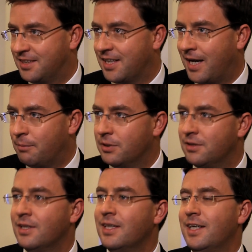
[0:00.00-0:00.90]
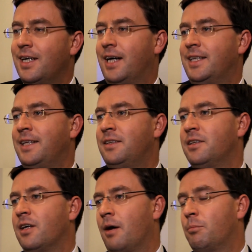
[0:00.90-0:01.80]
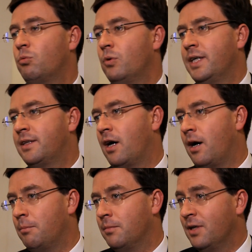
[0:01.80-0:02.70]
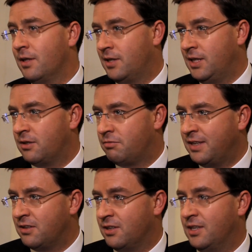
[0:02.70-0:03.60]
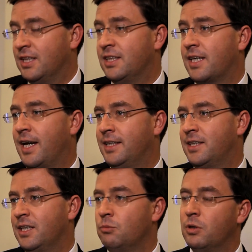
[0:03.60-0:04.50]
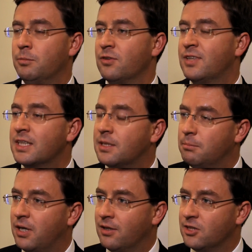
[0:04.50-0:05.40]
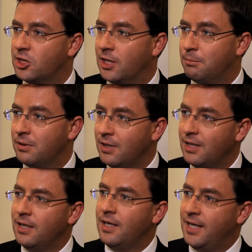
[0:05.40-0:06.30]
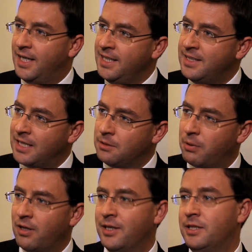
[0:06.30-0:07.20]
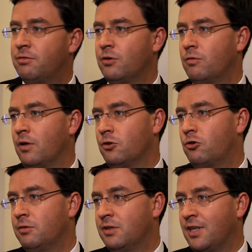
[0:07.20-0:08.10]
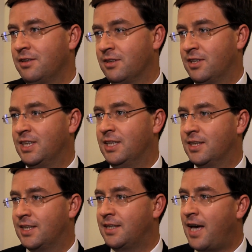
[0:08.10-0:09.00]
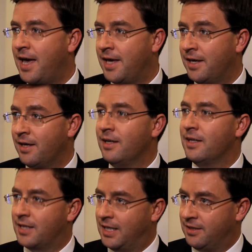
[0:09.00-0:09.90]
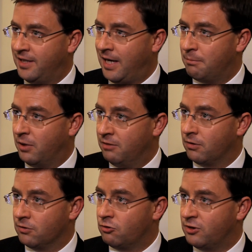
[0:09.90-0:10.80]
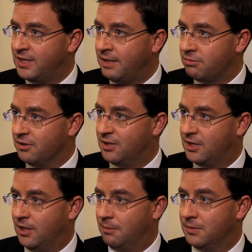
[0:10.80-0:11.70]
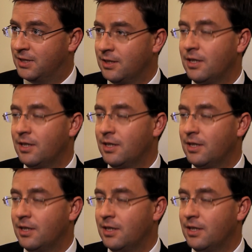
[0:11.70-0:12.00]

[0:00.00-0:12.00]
to happen, and ended up with the defendant in this case, the Wilmot-Dixon partnership. He then applied for voluntary redundancy and said, hey, can I have my voluntary severance terms?